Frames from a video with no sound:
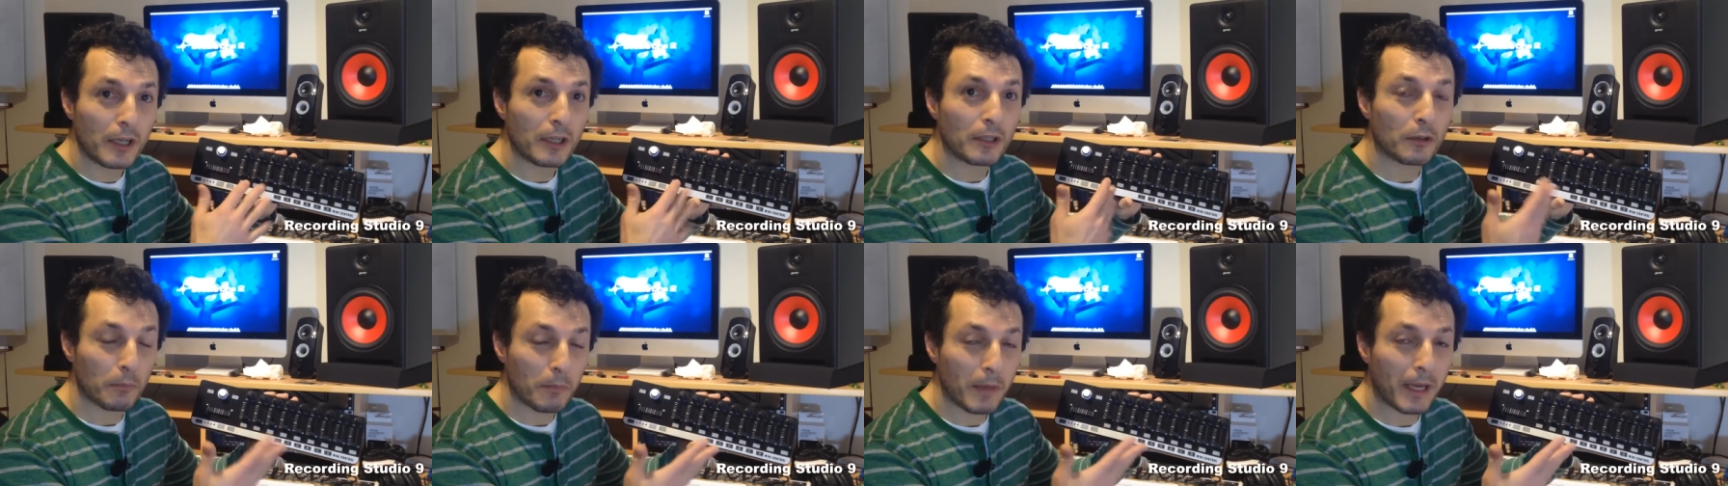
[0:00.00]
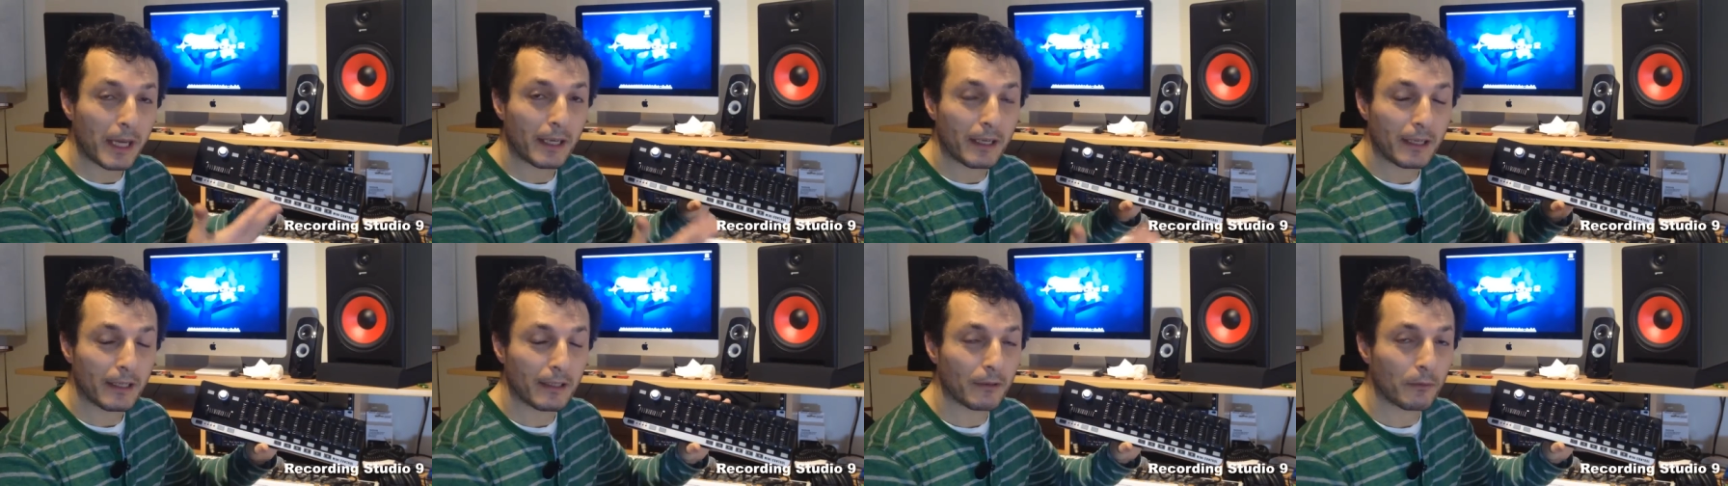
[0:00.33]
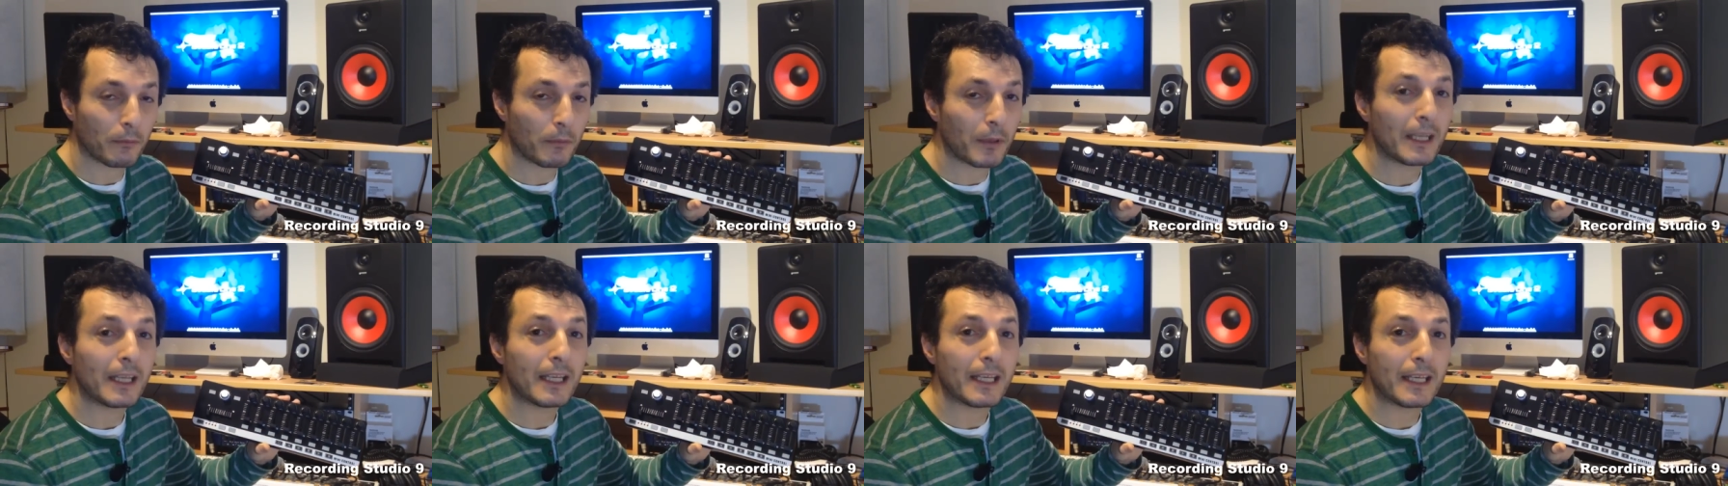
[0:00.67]
to make it
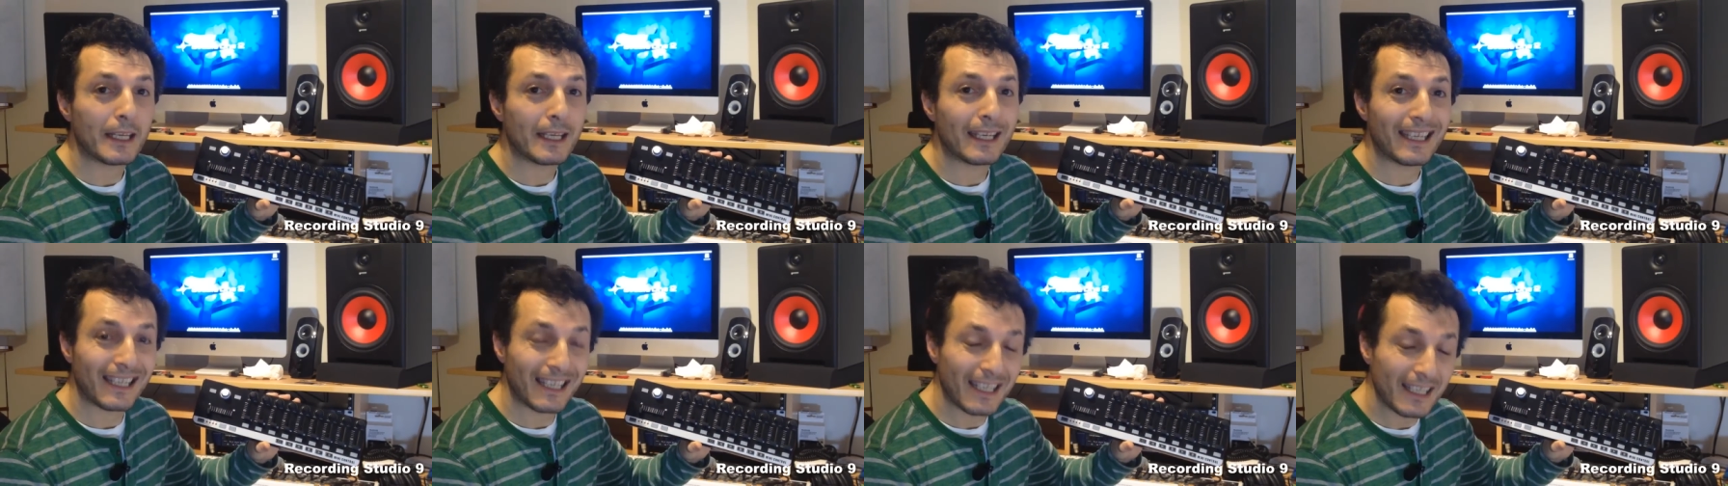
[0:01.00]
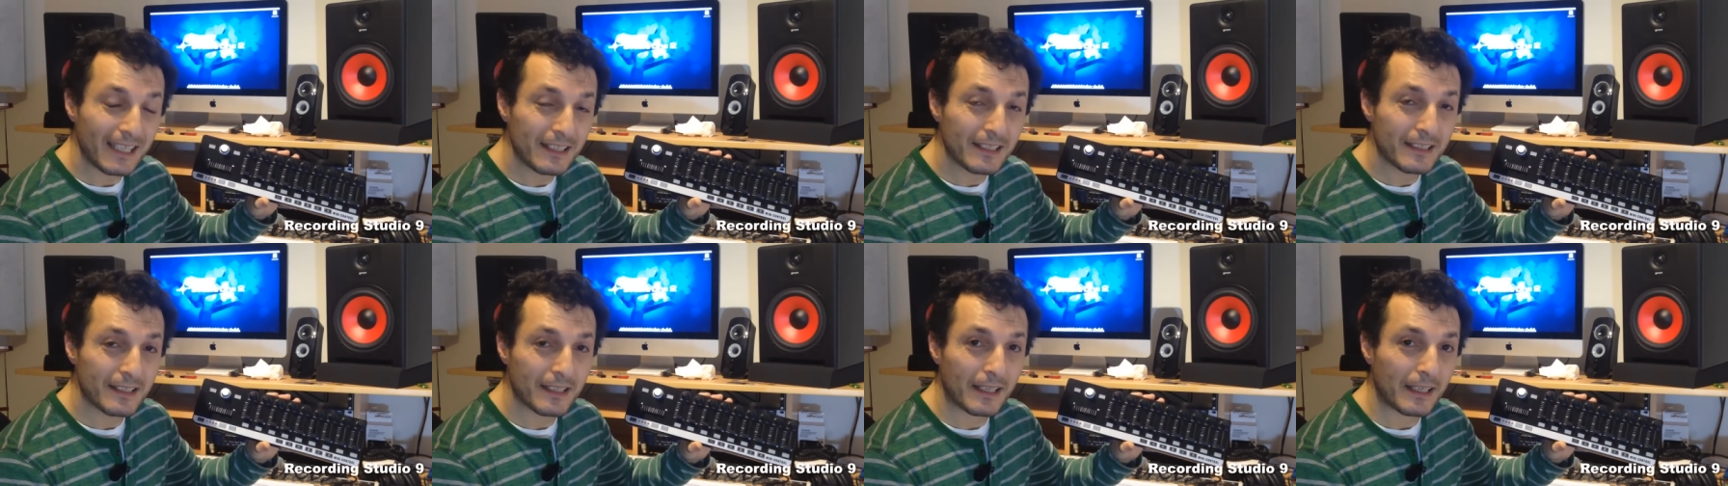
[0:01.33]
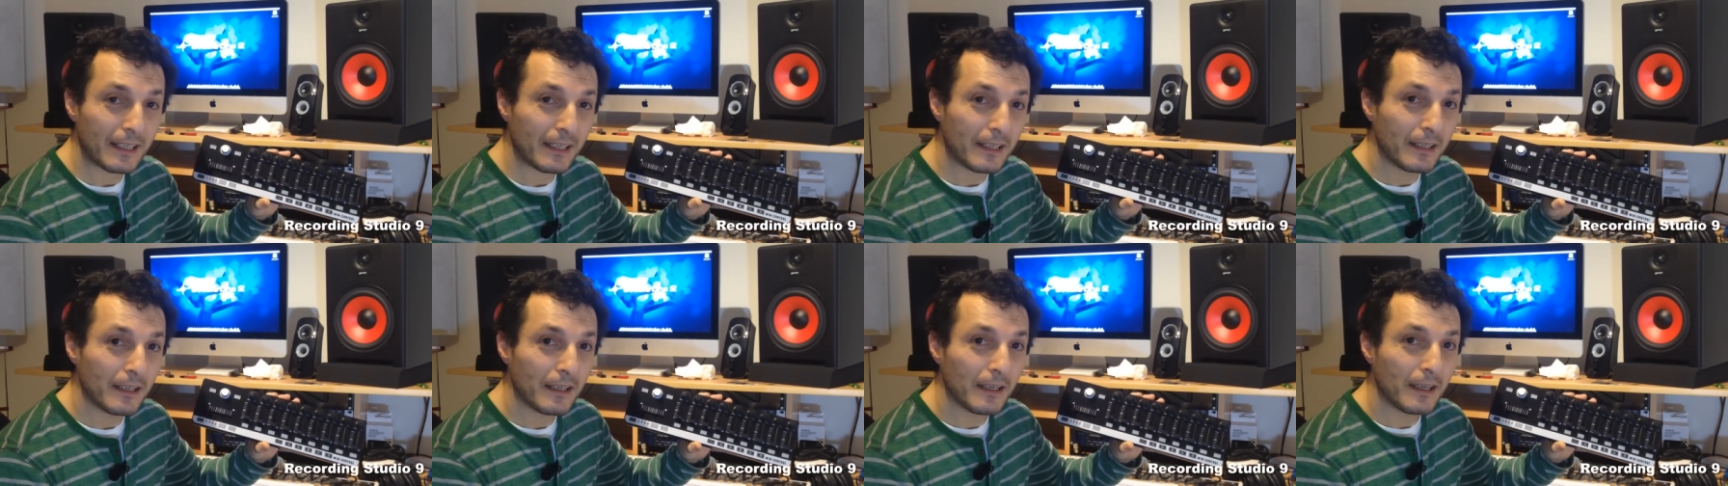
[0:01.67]
really
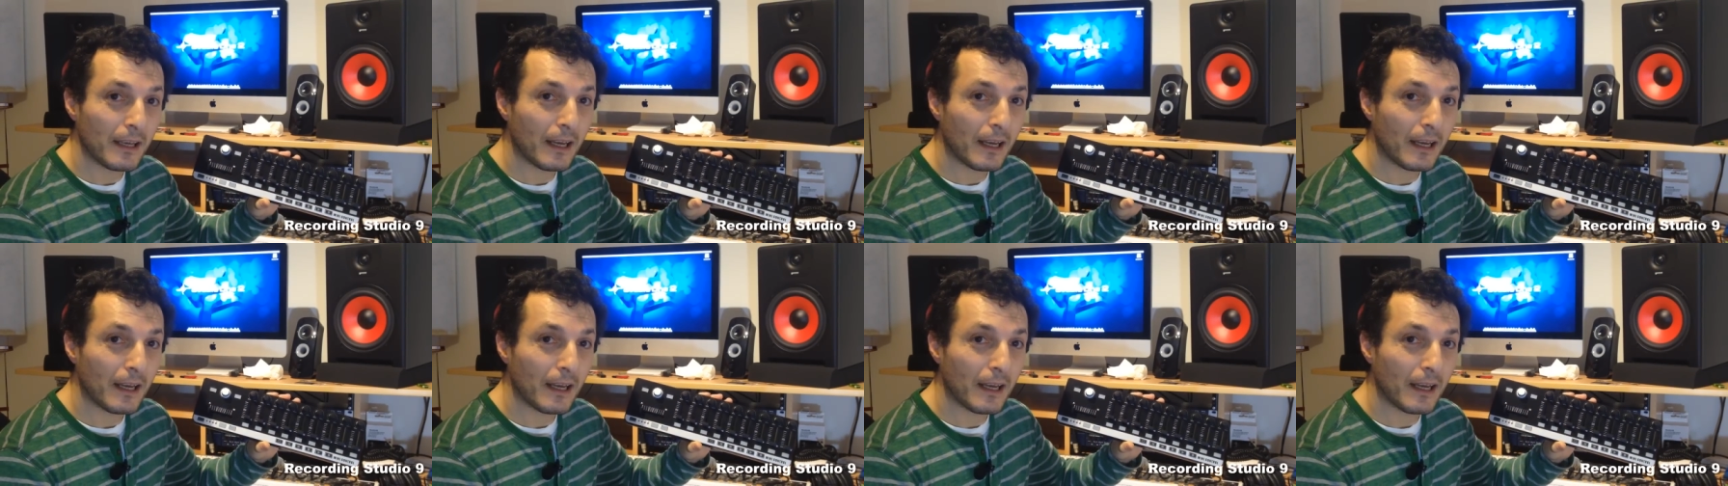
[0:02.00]
easy